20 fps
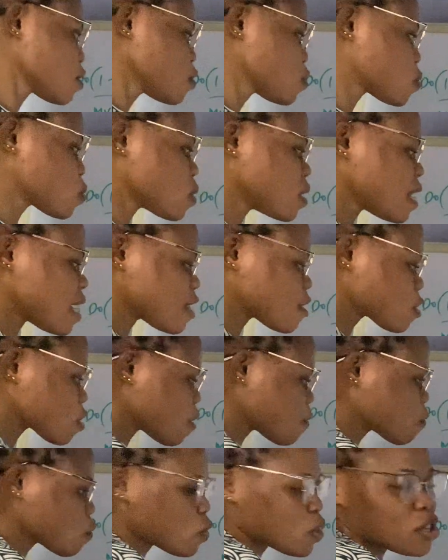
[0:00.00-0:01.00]
So let's
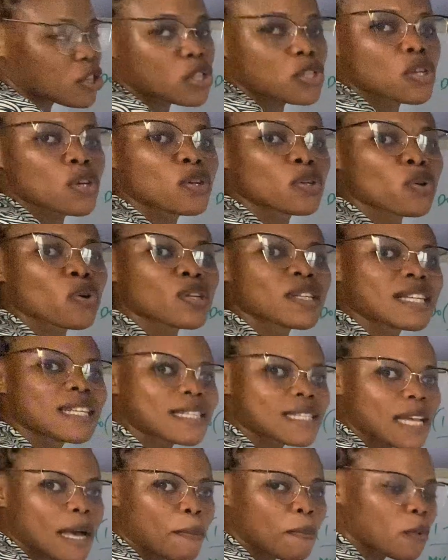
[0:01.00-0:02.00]
solve question on
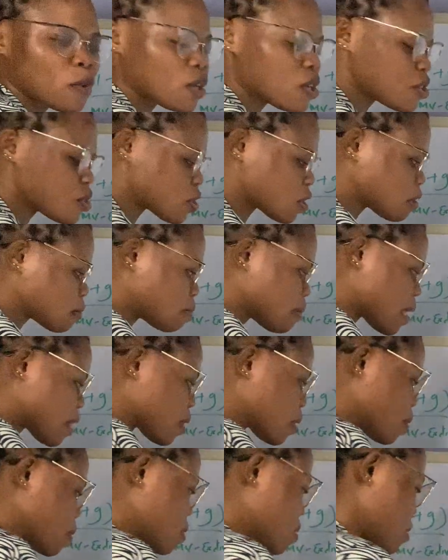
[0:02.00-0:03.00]
interpolation
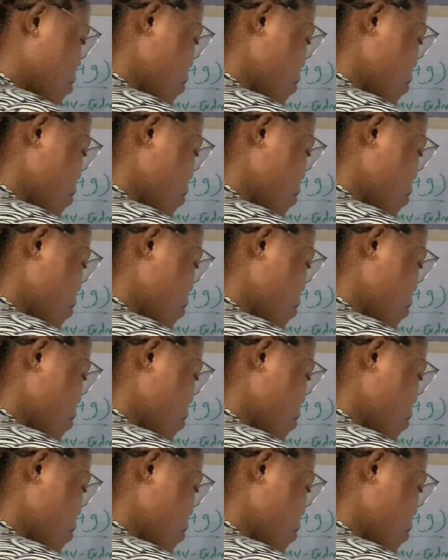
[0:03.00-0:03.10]
method.